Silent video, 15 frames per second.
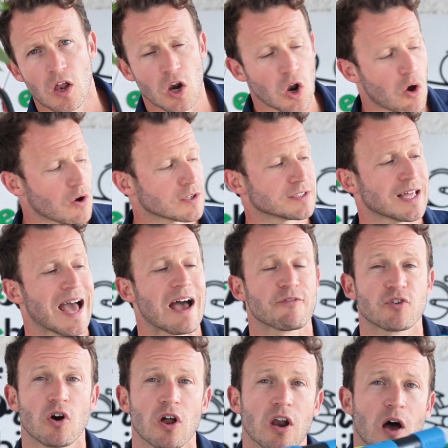locks that
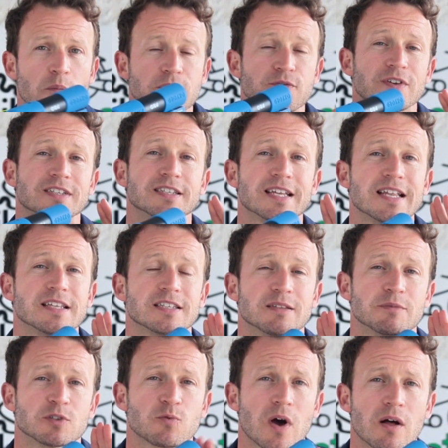have got alarms fitted into
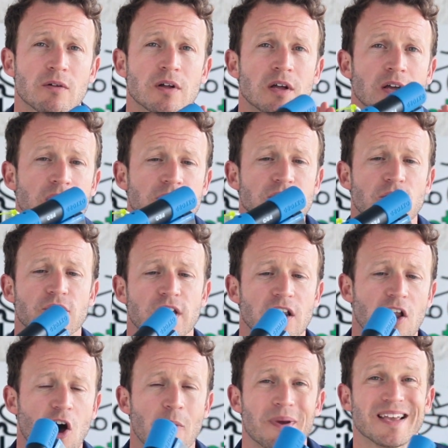them as well. So the
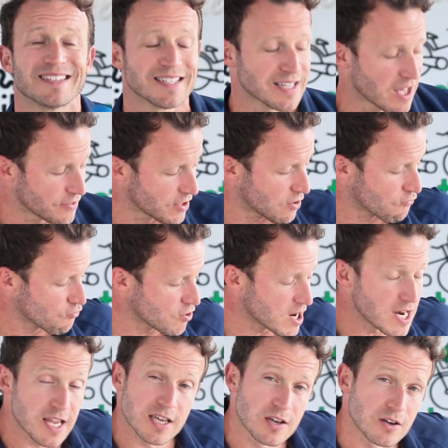alarm is another
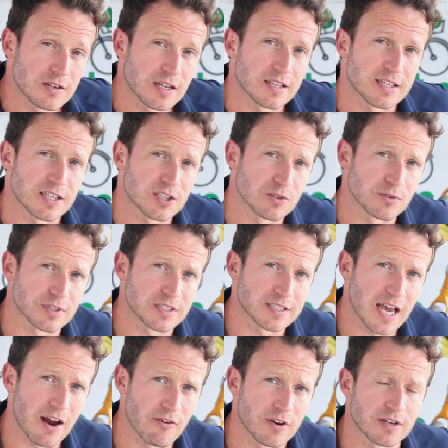really good additional
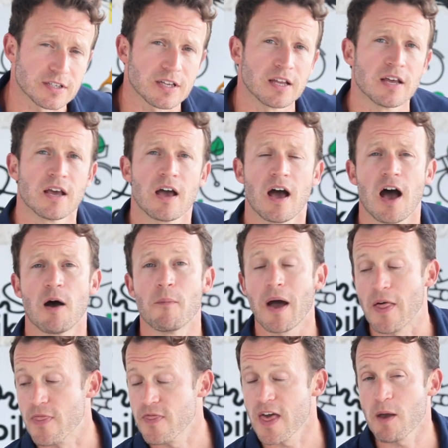deterrent.
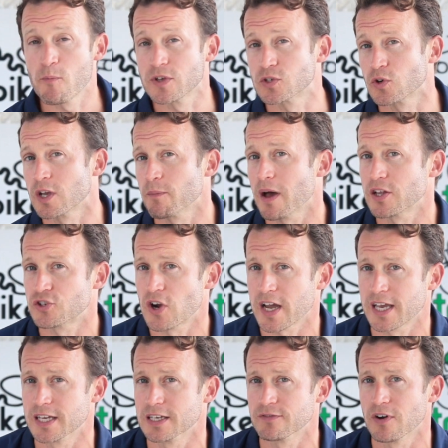And then we're talking about
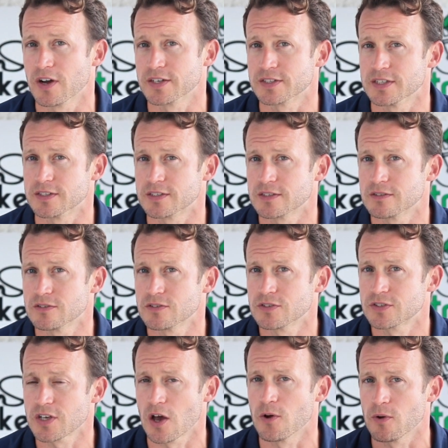tracking devices.
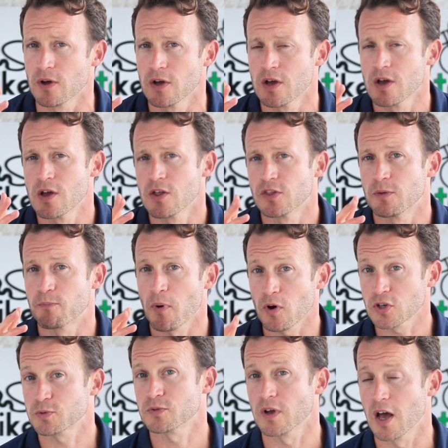So the
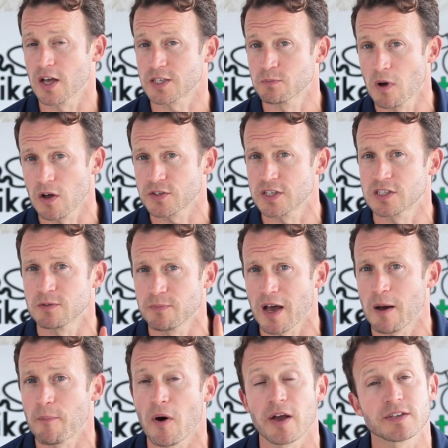Bosch smart system
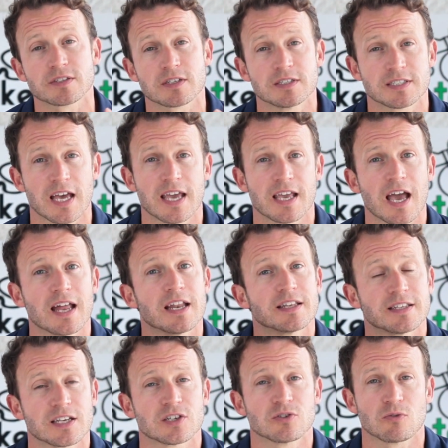powered bikes can take an
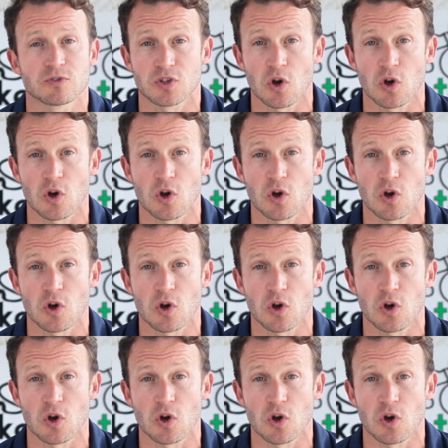additional